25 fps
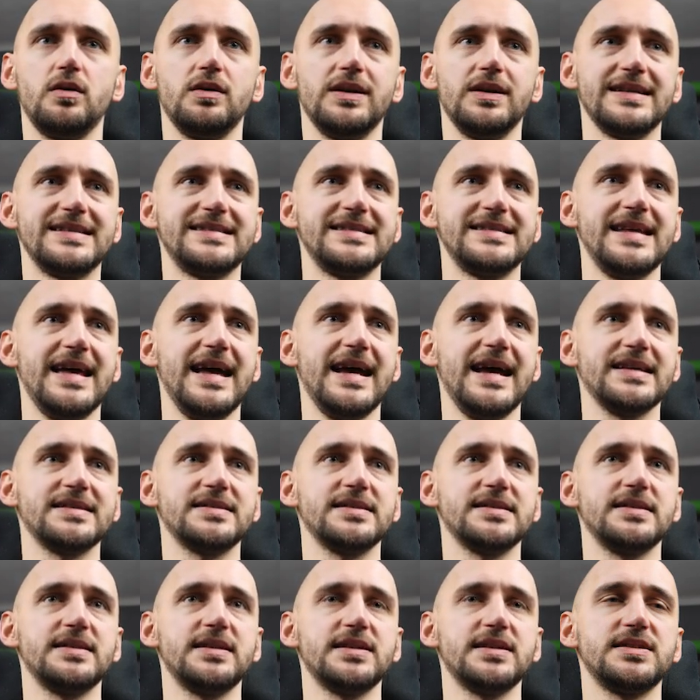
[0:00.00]
let's
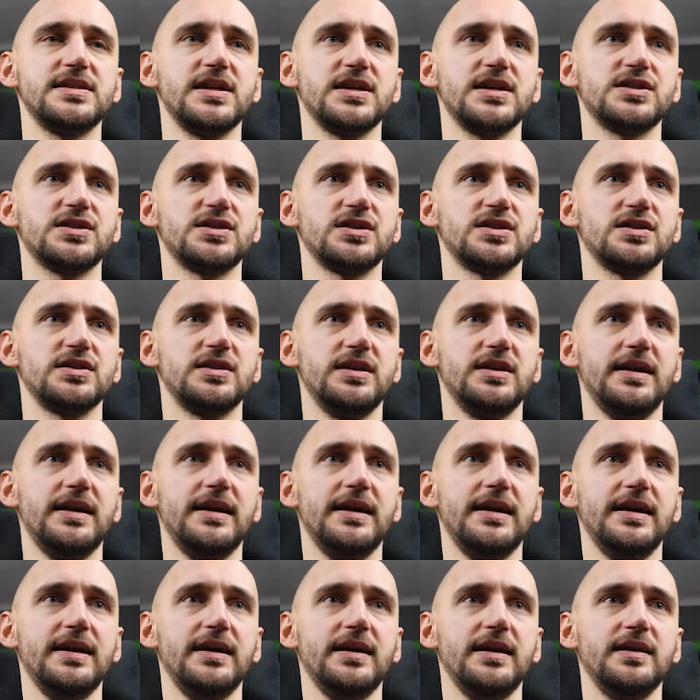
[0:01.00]
exit the session,
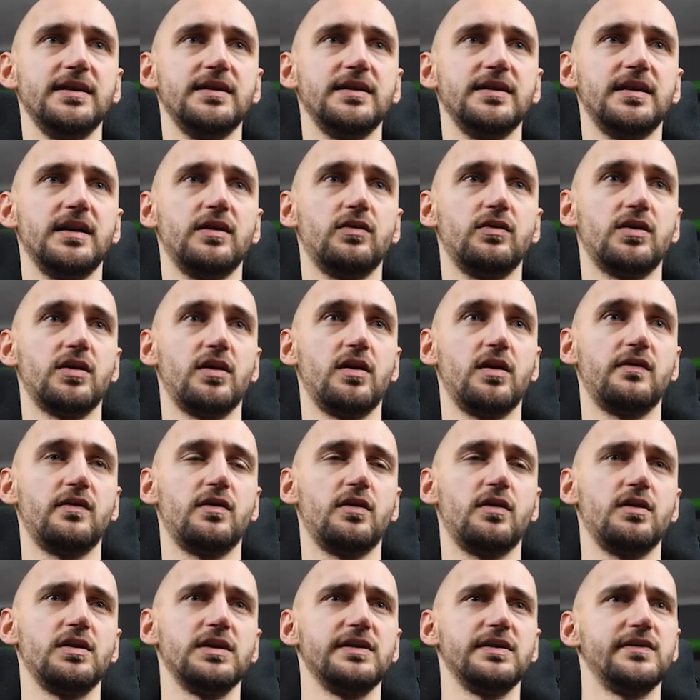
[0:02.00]
and our
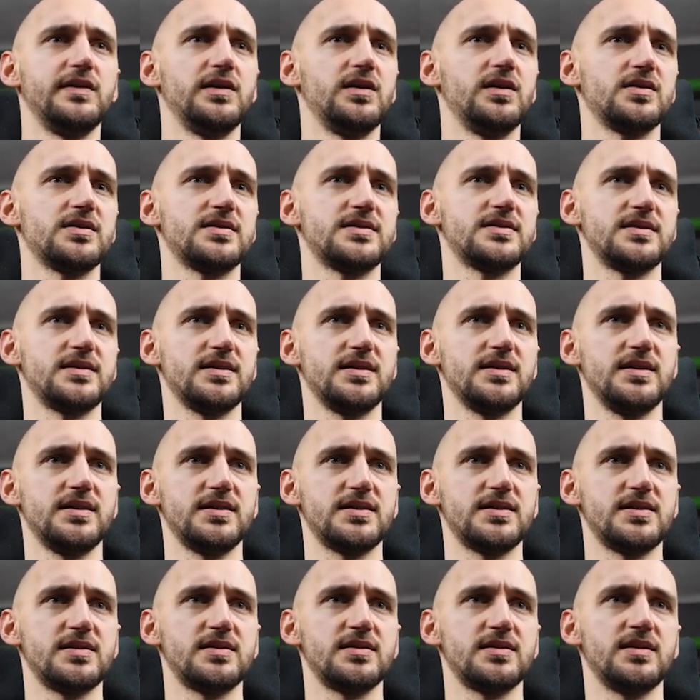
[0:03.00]
overall EV loss
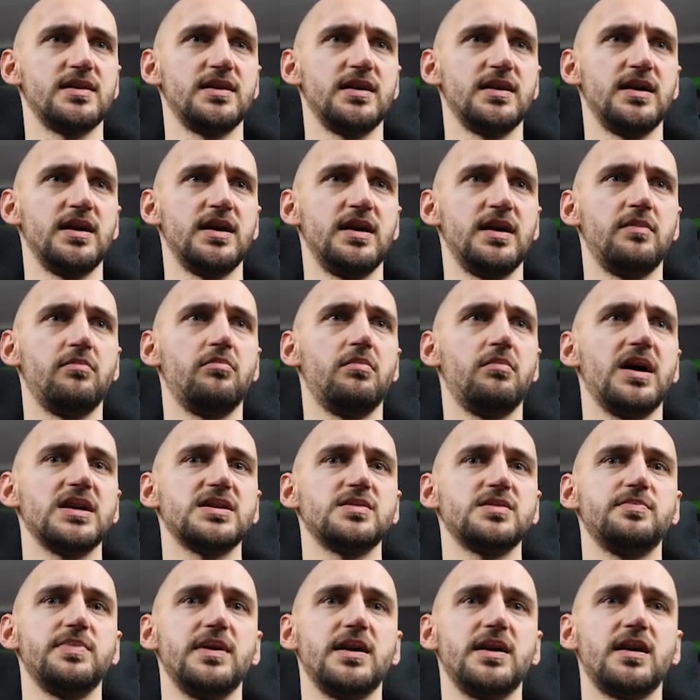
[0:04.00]
is
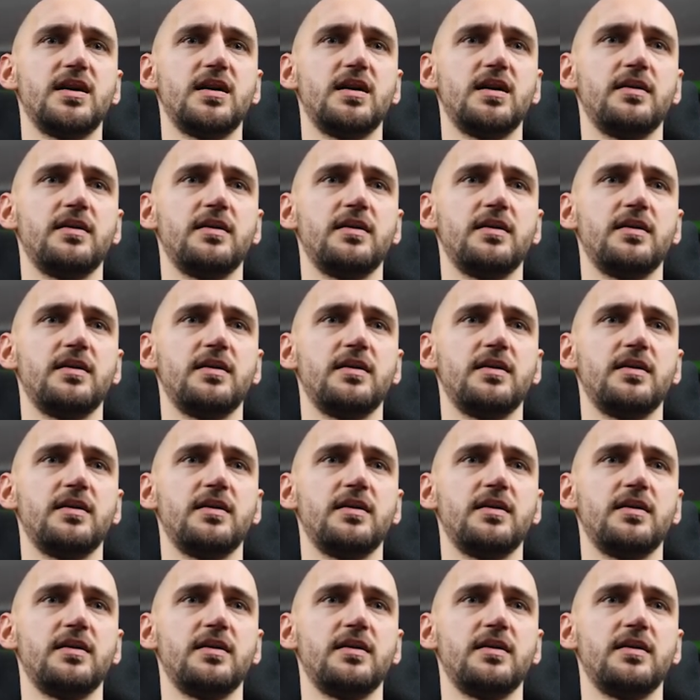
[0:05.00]
much better.